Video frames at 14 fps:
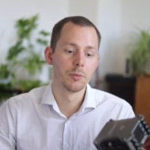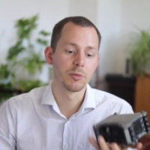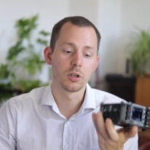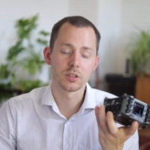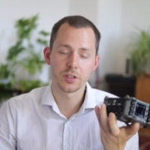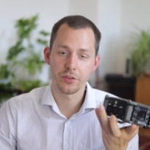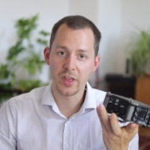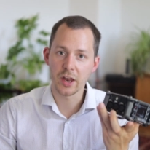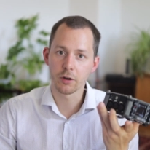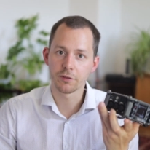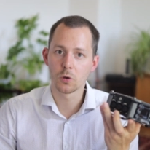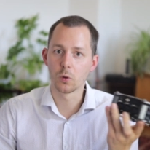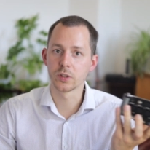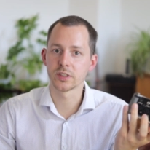because that
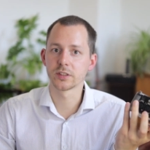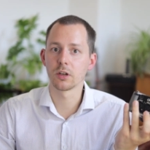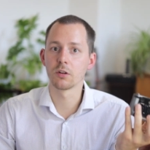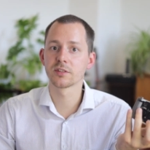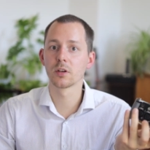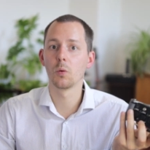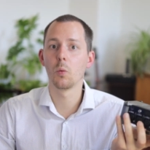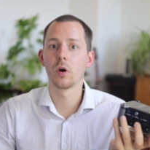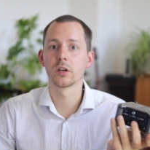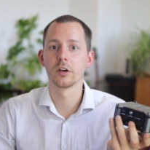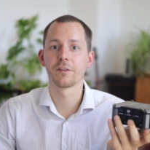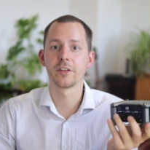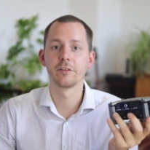of course is also one of